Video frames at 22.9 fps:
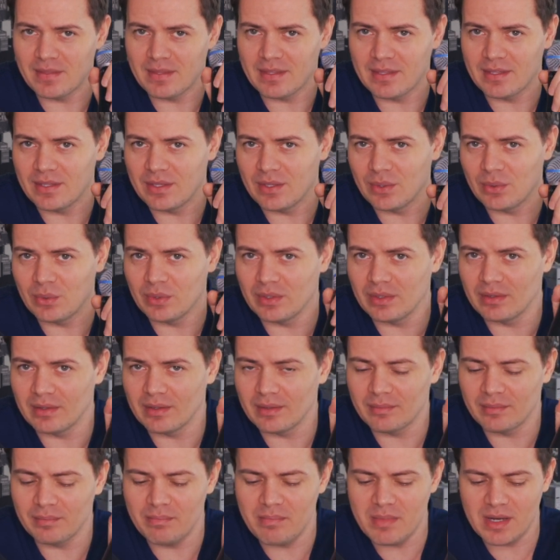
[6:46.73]
you'll
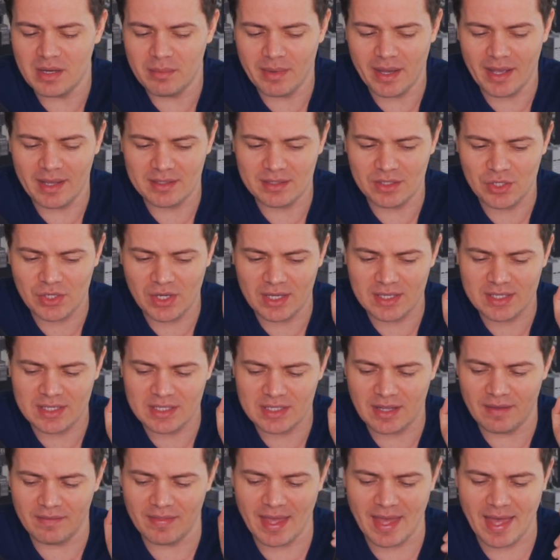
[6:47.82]
minimize the chances
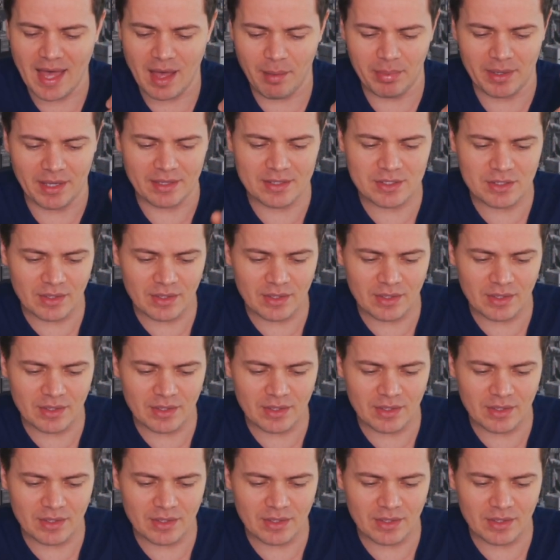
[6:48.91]
of that happening.